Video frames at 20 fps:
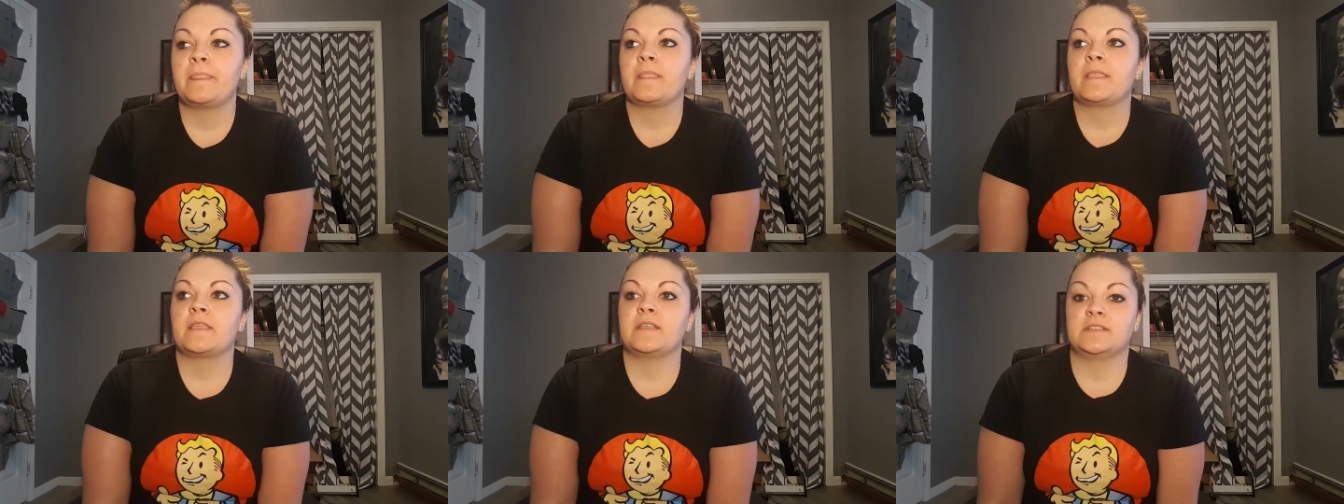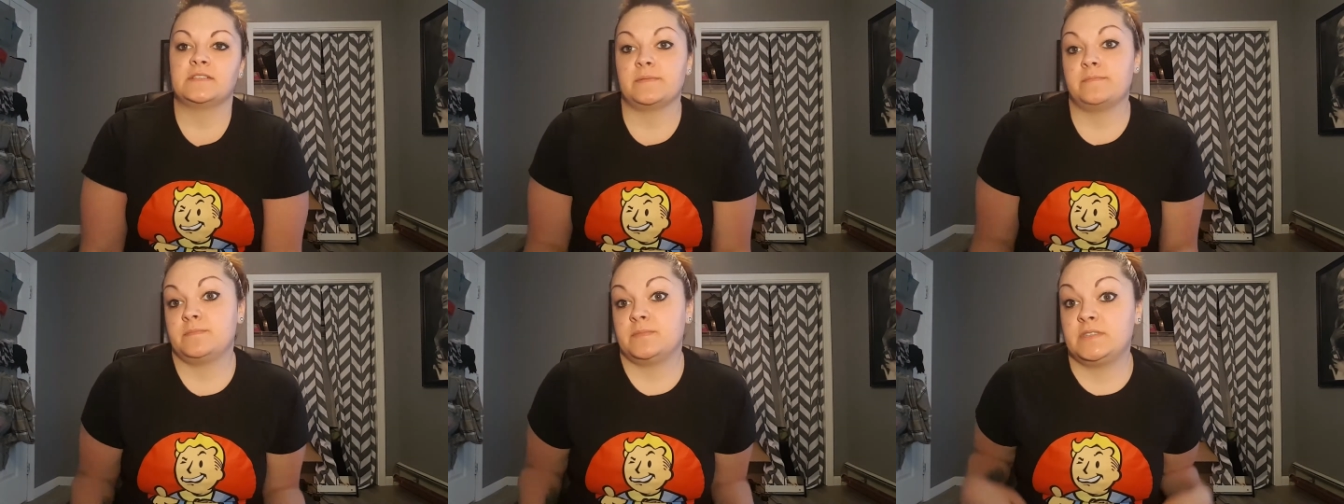
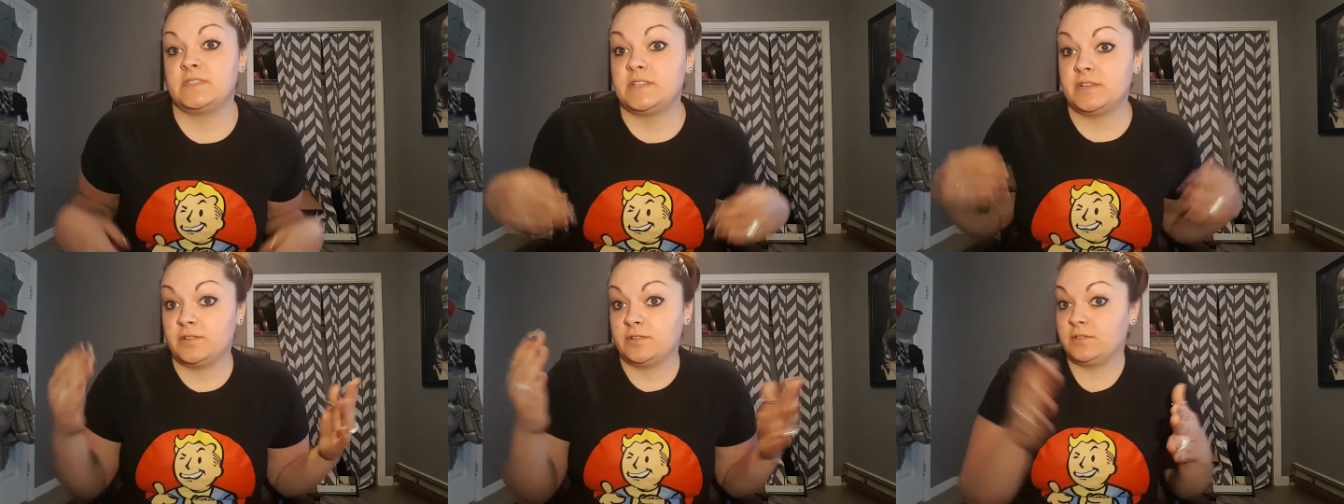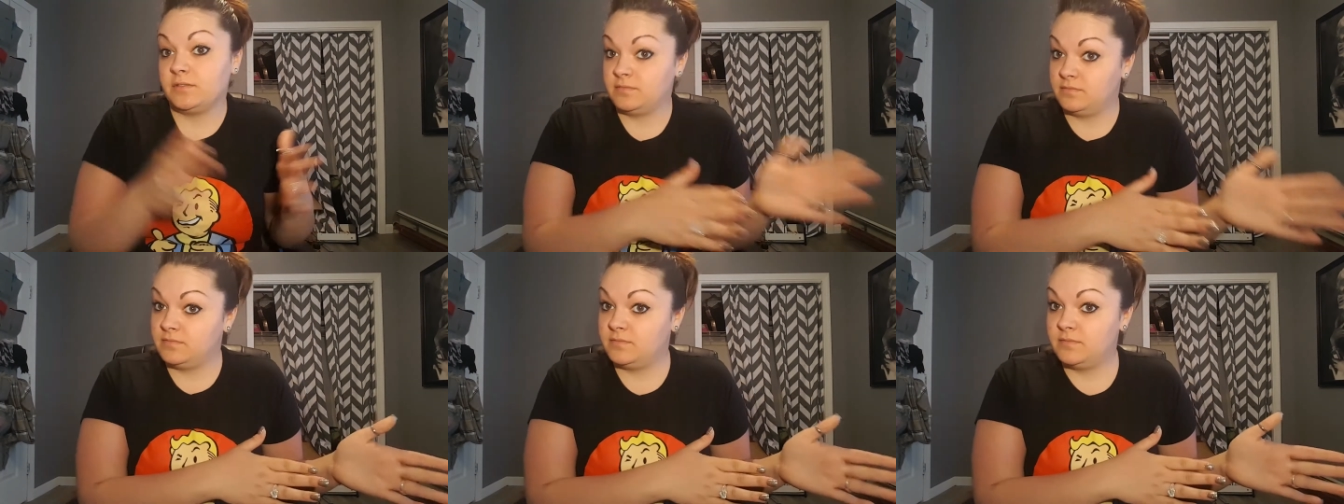Because I'm still
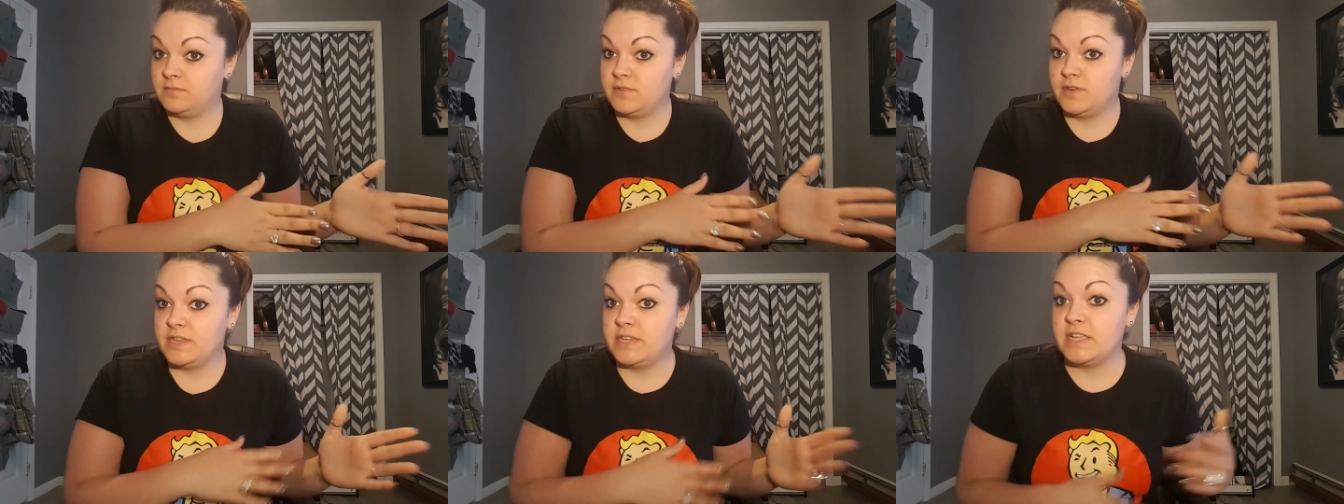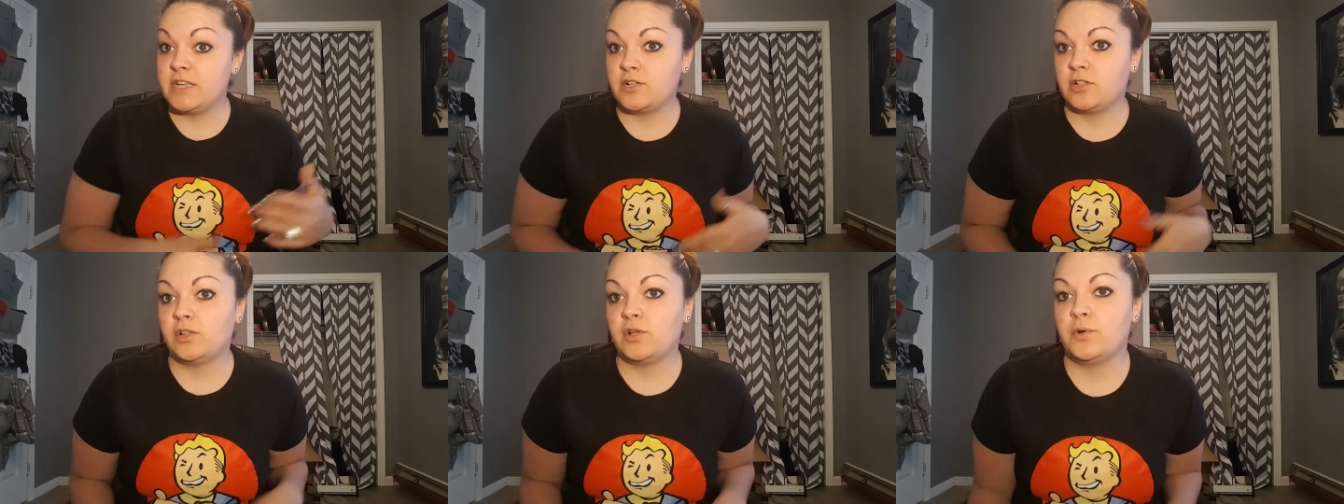
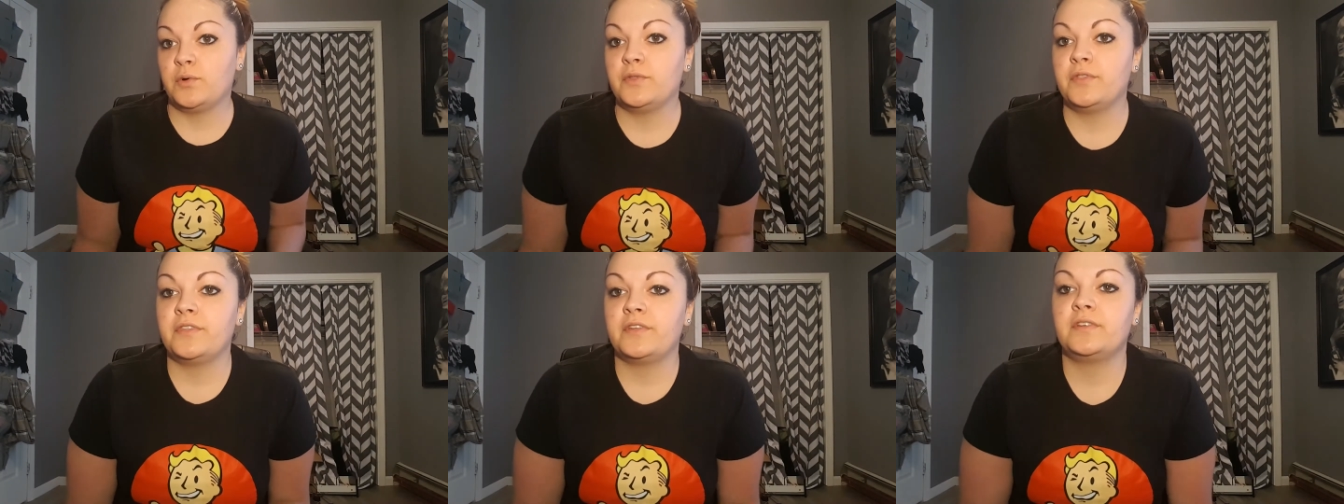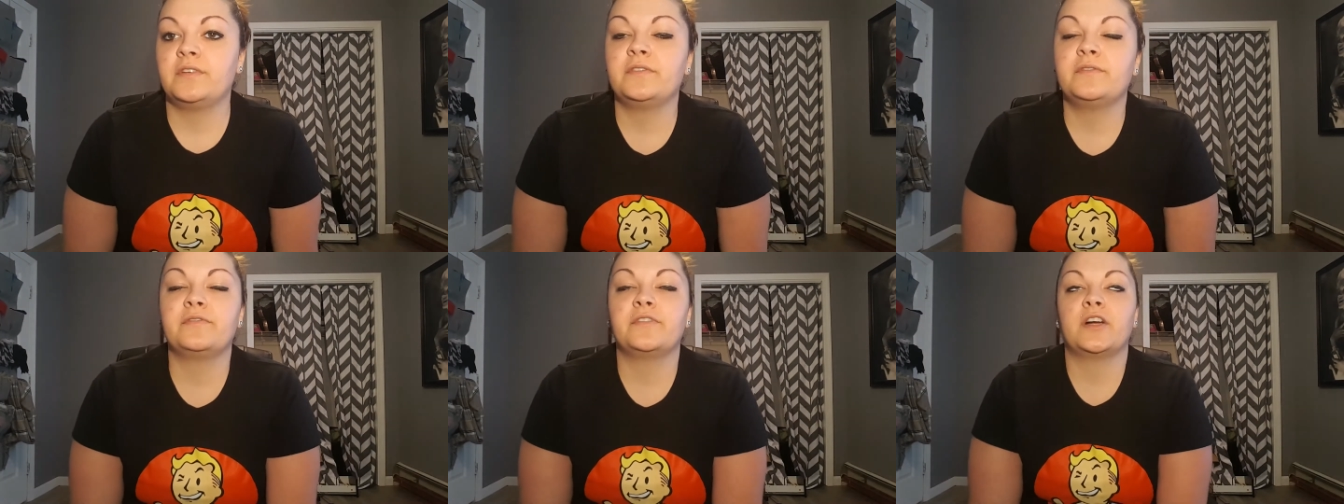declothed
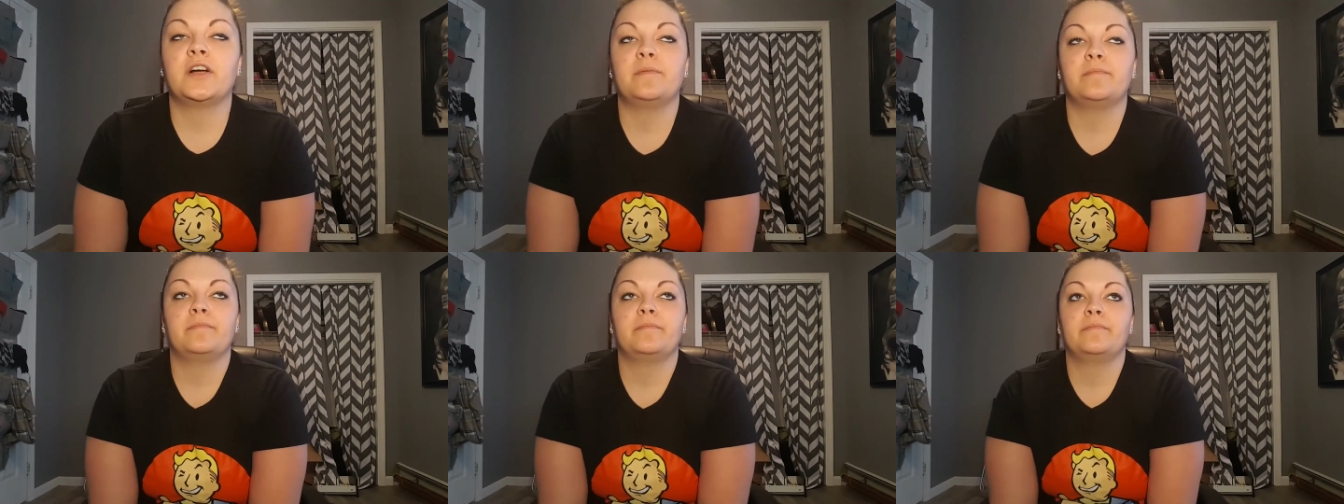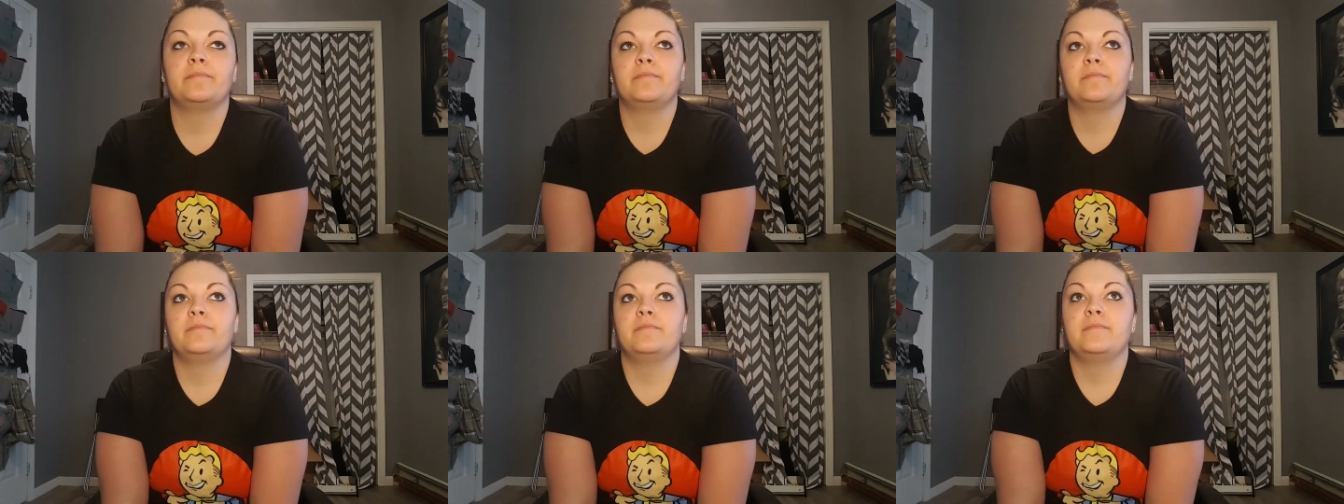from
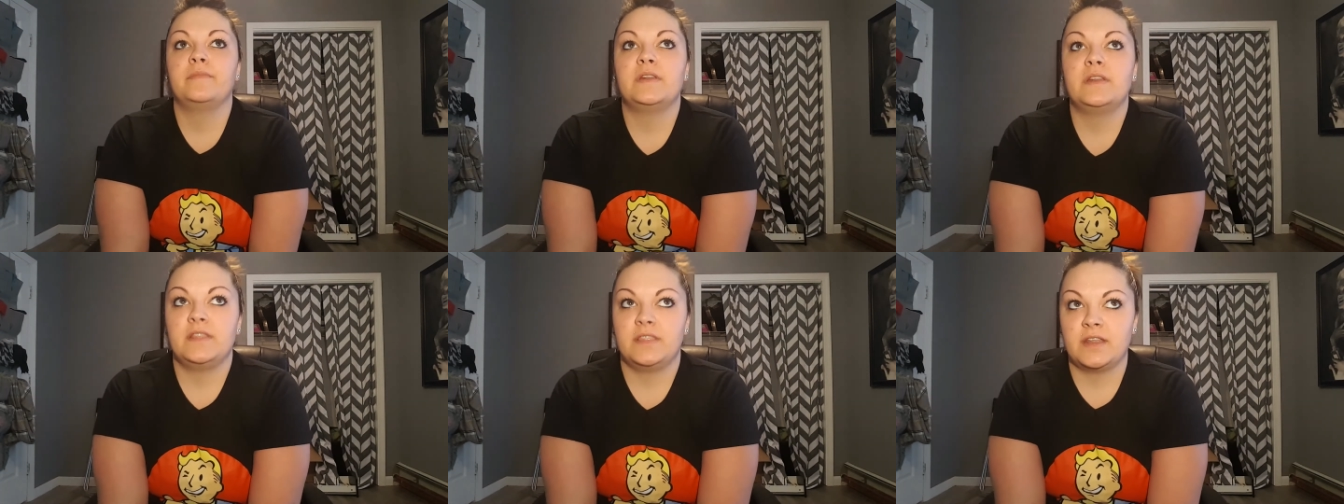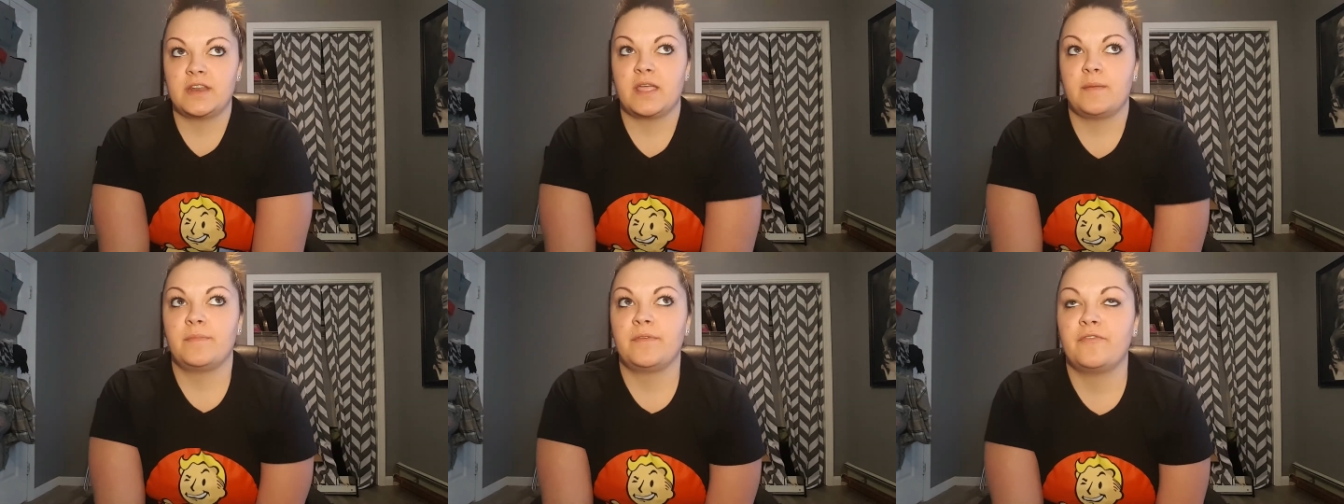the
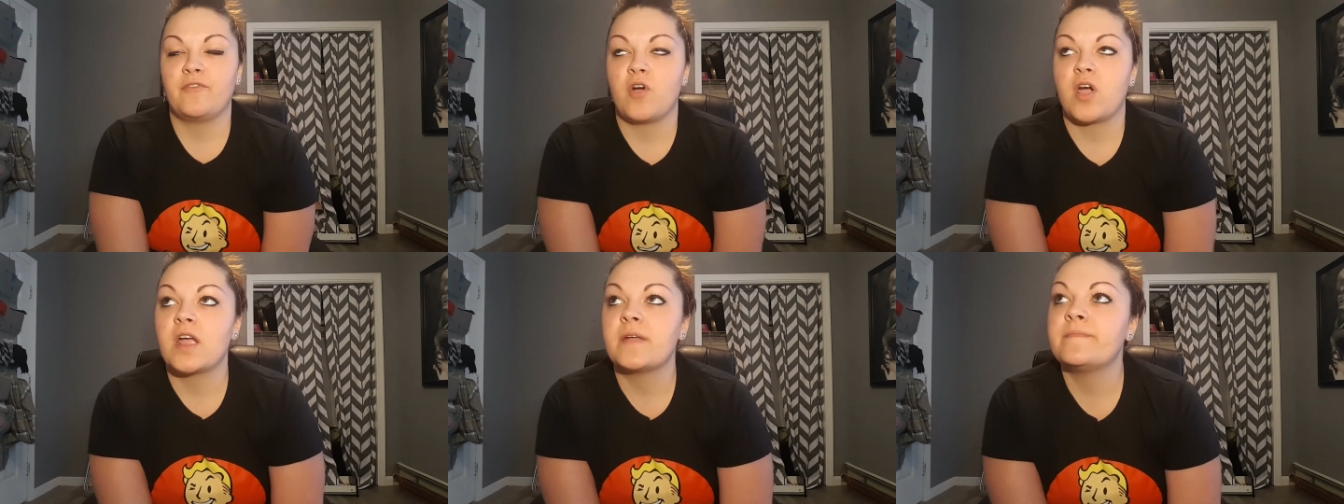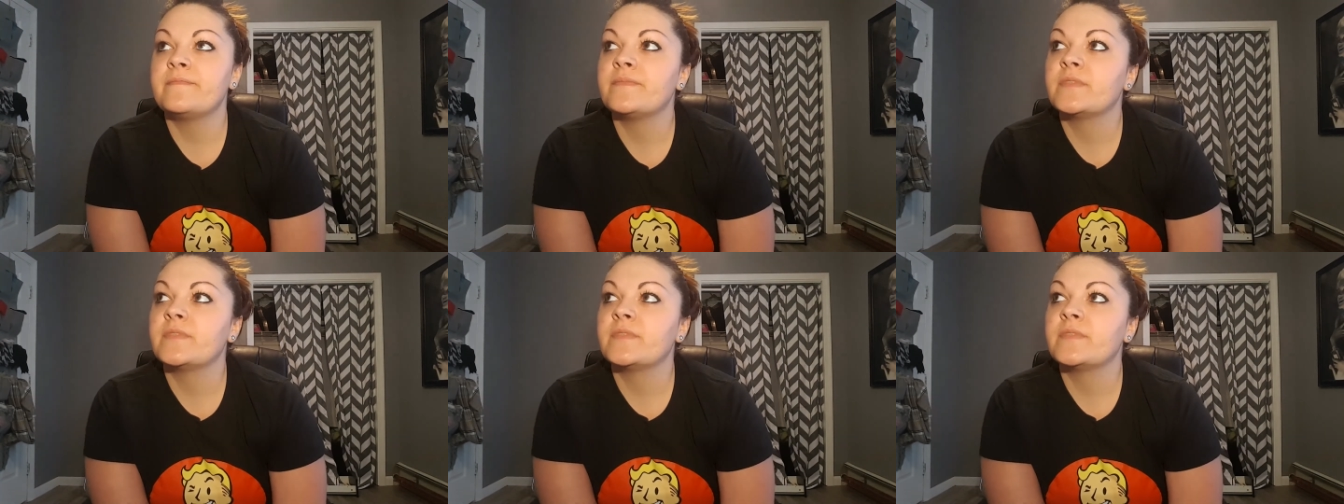night before,